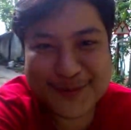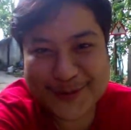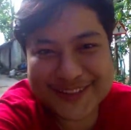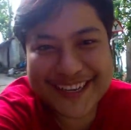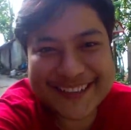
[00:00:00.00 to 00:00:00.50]

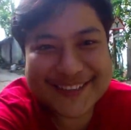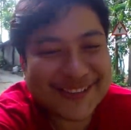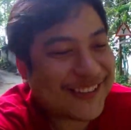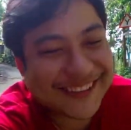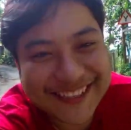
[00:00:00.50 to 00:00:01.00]
bro, that is
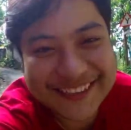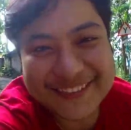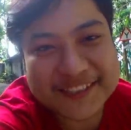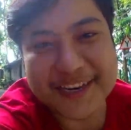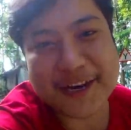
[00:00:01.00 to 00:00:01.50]
the thing
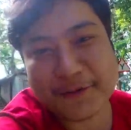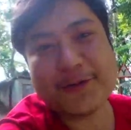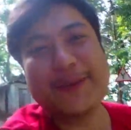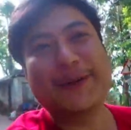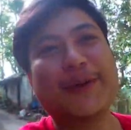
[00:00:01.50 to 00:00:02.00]
which I
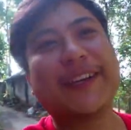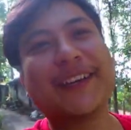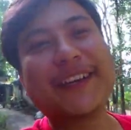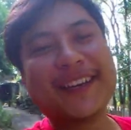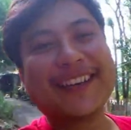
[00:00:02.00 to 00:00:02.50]
won't be doing.
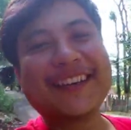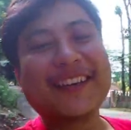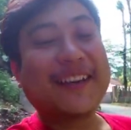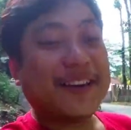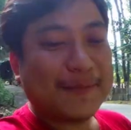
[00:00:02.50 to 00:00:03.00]

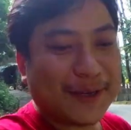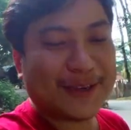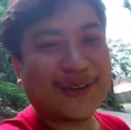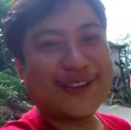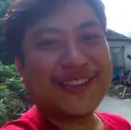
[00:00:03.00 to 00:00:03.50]

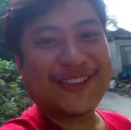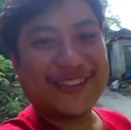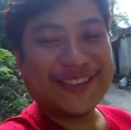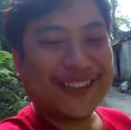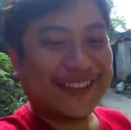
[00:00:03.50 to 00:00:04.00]

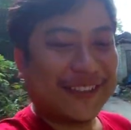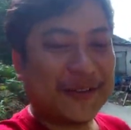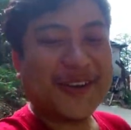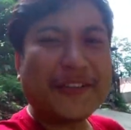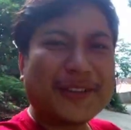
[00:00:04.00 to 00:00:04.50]
Because, you
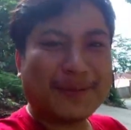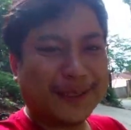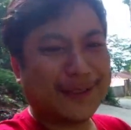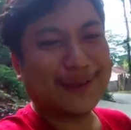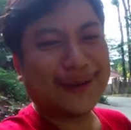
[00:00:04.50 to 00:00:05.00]
know, I've
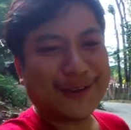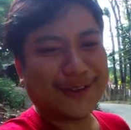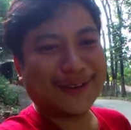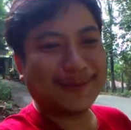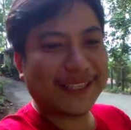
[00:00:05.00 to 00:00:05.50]
spent a
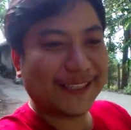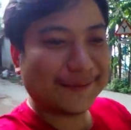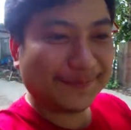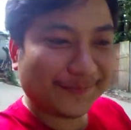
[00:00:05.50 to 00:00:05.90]
lot on my